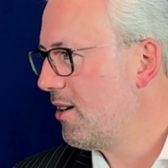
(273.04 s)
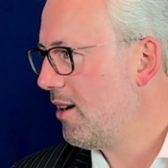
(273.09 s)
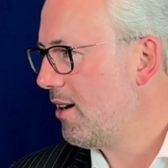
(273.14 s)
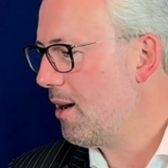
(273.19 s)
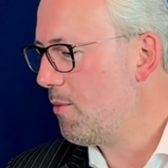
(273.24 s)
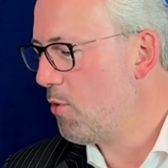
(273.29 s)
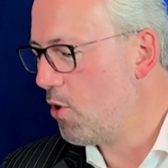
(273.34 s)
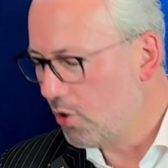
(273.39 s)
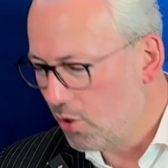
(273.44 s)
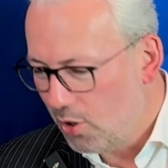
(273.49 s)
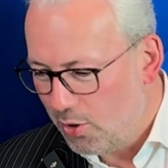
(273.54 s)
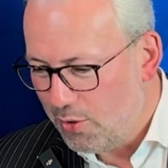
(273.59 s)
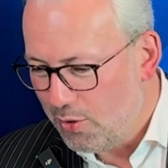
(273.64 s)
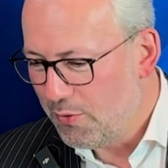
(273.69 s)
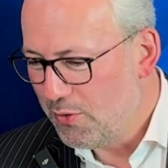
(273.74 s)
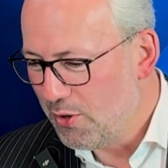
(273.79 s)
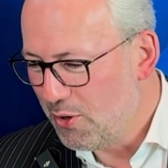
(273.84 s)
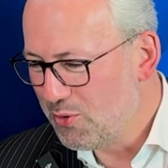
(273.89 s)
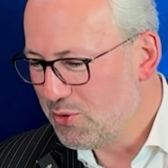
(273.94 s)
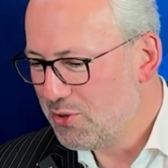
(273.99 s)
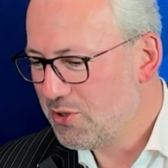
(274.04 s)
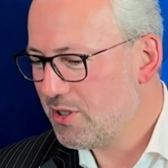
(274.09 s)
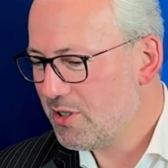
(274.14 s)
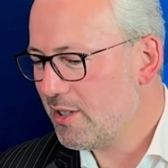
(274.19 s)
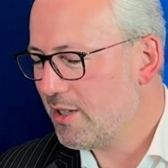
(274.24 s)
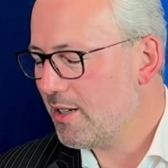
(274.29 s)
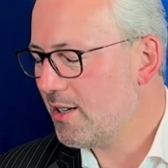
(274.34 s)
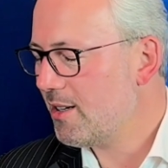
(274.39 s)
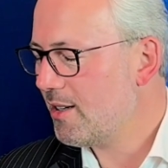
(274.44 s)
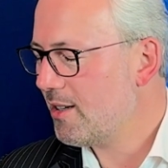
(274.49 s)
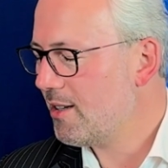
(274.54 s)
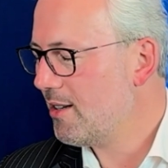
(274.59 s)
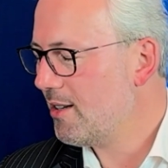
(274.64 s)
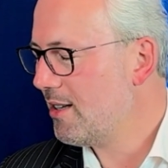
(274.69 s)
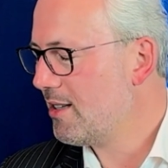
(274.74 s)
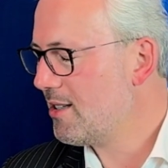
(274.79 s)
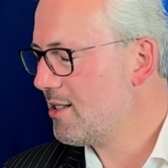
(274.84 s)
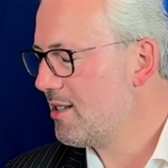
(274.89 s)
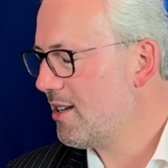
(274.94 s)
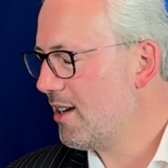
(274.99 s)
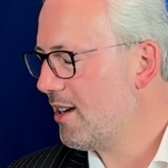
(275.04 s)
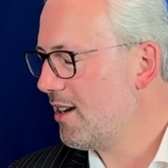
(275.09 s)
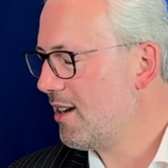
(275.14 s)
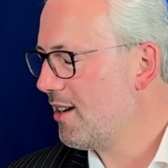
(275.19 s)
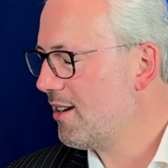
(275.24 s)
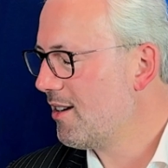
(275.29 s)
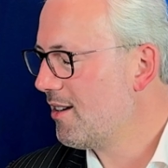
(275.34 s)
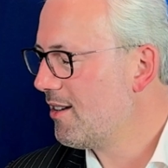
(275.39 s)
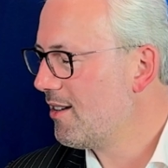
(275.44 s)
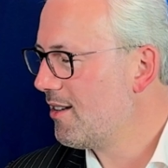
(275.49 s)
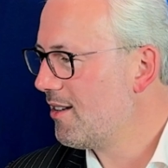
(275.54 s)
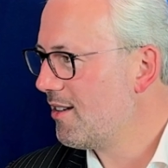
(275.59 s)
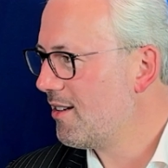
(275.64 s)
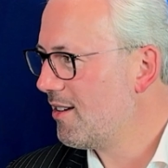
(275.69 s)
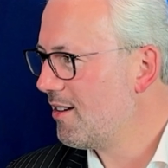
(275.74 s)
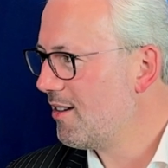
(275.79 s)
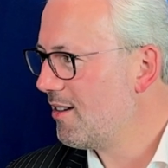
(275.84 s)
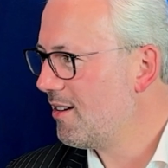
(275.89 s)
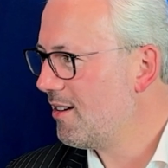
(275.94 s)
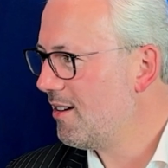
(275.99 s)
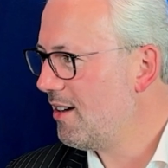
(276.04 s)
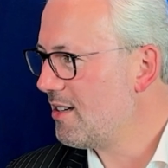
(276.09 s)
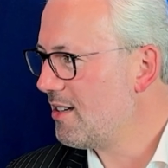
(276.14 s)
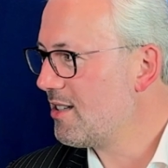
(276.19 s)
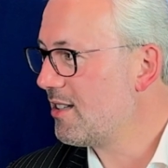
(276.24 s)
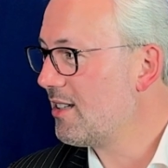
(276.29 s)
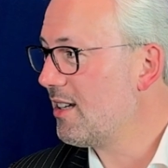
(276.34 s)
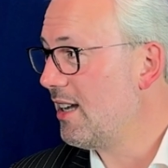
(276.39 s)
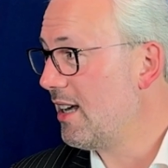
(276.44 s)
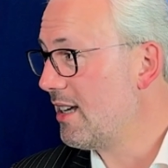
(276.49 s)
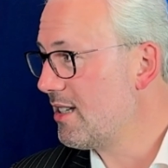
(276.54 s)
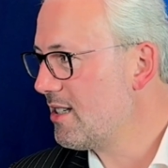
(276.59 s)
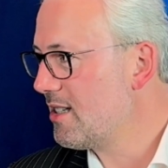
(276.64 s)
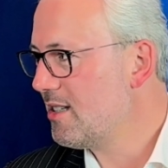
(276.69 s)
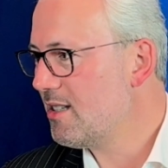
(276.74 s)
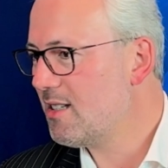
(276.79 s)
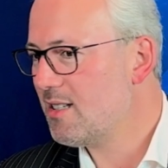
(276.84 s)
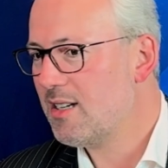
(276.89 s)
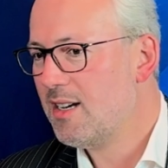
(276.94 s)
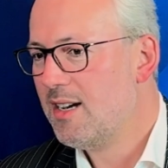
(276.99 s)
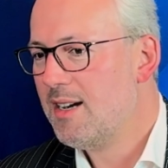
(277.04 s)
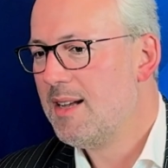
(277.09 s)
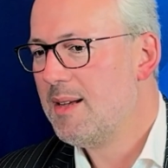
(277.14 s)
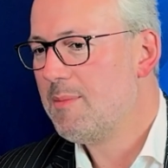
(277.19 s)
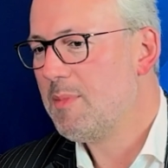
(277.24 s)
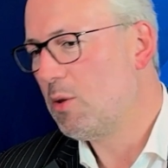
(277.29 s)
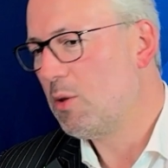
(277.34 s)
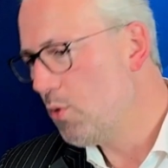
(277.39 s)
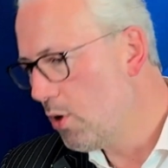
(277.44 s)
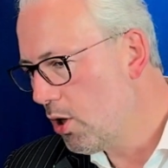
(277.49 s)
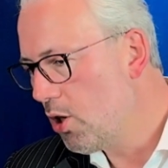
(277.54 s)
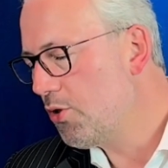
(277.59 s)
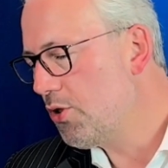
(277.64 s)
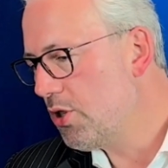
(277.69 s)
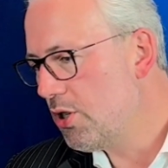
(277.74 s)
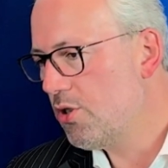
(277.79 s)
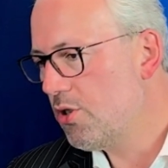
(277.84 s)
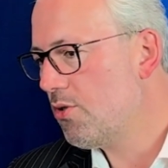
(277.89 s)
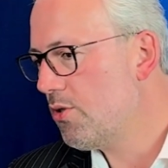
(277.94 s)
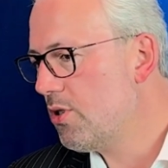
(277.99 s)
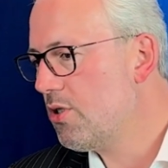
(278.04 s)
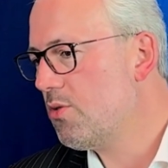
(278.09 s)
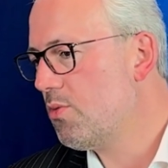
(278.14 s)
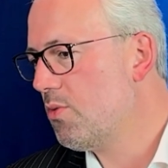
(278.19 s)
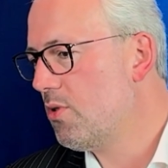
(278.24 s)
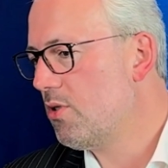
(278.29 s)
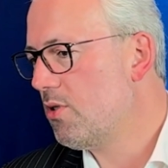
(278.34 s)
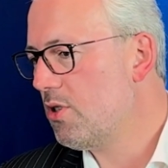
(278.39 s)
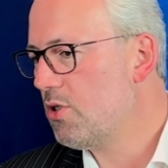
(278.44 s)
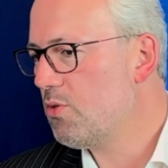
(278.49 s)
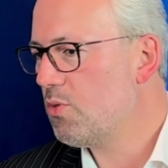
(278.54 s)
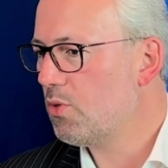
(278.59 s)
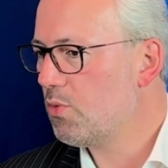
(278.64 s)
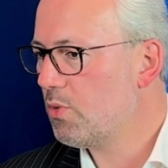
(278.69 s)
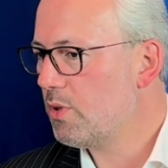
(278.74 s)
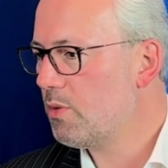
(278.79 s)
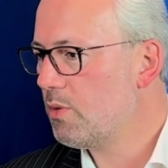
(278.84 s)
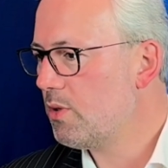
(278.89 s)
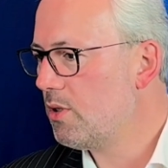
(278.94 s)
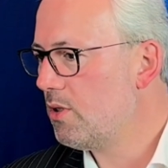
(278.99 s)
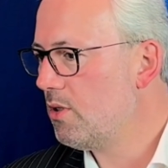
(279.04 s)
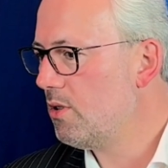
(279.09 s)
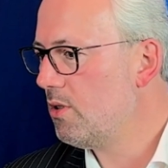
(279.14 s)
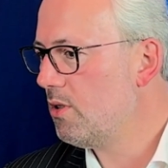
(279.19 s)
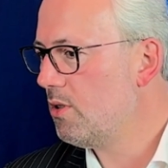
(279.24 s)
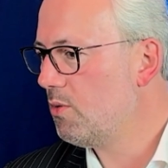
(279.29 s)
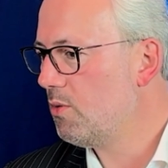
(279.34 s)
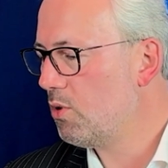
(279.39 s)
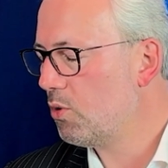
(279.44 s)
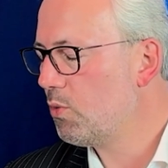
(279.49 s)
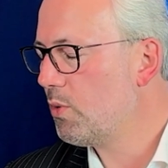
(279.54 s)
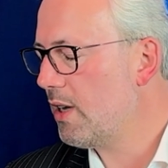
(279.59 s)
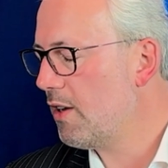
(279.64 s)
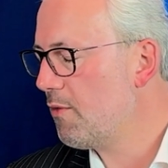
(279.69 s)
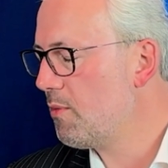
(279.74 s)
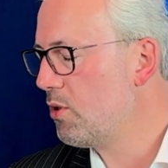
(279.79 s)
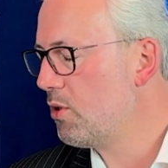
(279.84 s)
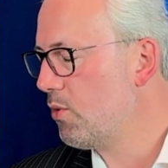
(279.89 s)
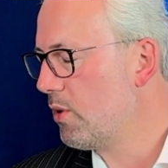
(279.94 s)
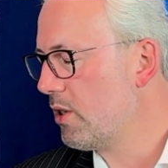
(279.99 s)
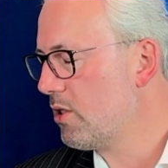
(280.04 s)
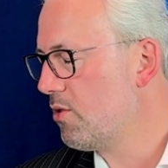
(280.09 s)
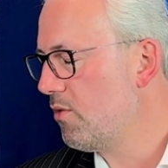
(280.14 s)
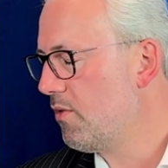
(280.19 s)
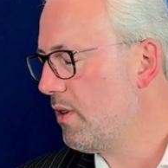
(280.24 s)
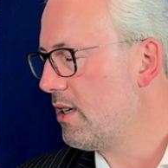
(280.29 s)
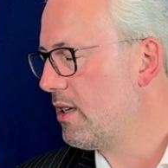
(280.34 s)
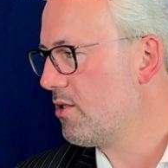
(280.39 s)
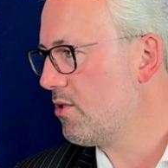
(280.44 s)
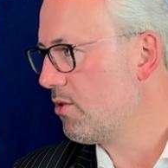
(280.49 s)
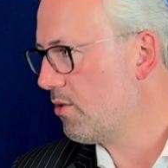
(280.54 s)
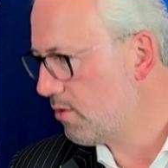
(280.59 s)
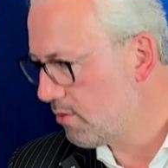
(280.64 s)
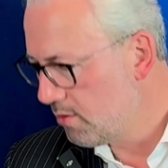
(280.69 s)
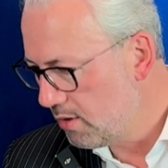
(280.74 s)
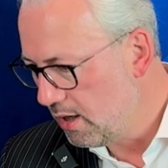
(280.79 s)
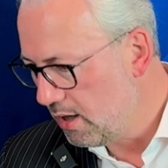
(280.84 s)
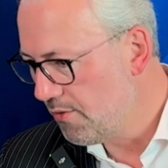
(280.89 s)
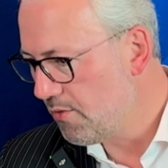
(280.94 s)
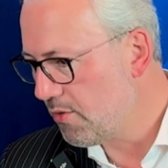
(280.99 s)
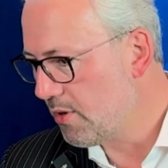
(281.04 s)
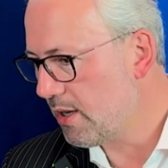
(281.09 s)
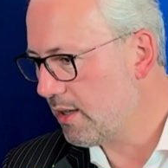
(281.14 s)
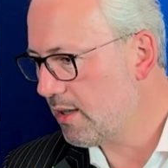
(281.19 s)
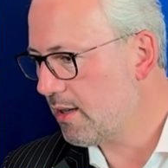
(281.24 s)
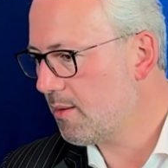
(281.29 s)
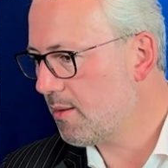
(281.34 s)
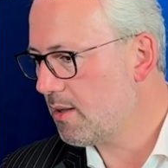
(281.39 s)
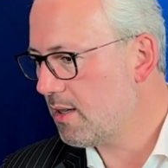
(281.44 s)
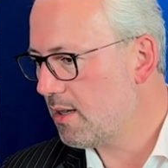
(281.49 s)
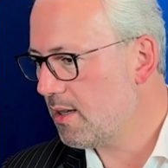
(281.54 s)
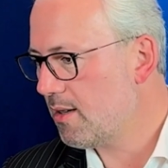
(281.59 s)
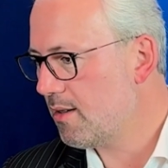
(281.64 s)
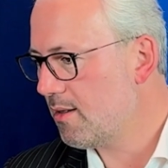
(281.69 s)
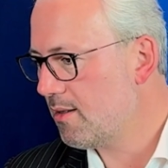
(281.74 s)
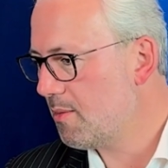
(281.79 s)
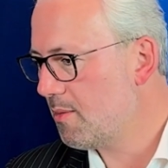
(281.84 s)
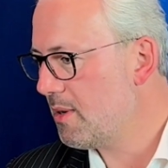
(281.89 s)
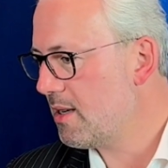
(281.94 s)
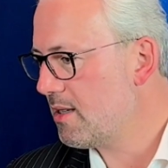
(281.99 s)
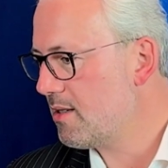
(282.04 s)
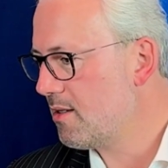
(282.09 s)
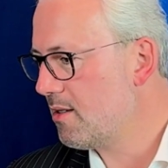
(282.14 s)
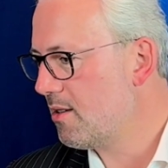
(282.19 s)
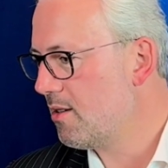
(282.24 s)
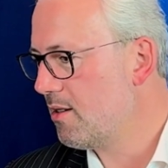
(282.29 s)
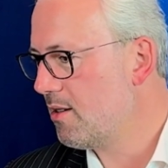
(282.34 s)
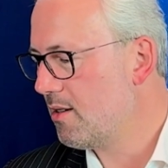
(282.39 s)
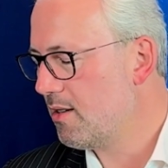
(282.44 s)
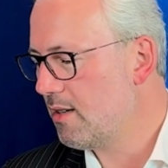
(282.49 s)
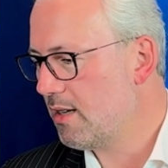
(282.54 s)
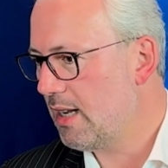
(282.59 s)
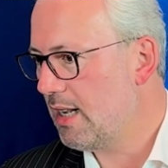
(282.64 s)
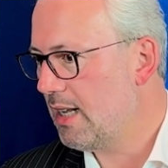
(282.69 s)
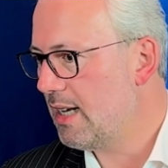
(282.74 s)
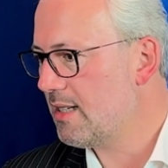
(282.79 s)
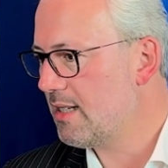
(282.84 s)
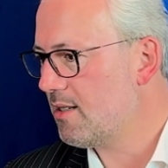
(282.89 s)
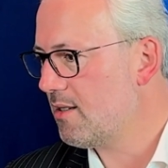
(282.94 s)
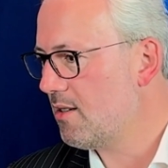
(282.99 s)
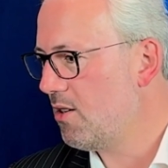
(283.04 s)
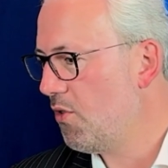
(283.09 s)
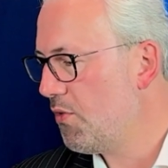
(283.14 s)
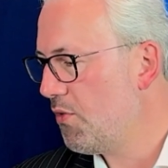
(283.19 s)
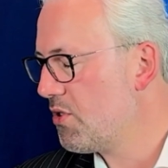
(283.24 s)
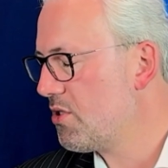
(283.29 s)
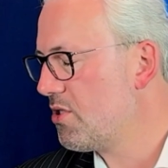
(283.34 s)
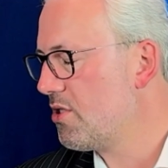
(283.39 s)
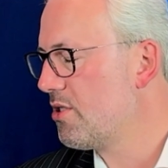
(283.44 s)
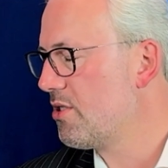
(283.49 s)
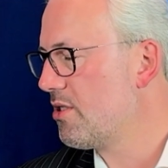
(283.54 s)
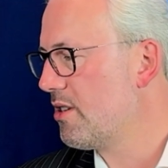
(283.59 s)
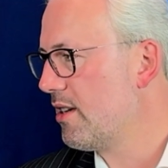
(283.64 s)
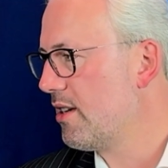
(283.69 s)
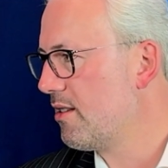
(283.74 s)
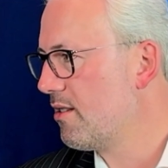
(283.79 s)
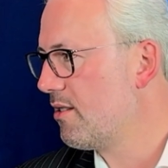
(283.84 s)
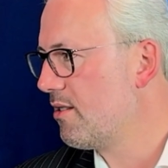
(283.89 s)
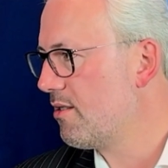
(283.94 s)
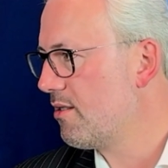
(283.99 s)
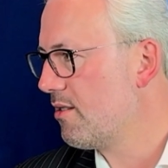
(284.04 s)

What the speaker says: among all of those, let's say, asset classes. But we'll continue this what we have been doing so far. So delivering the best in class offices and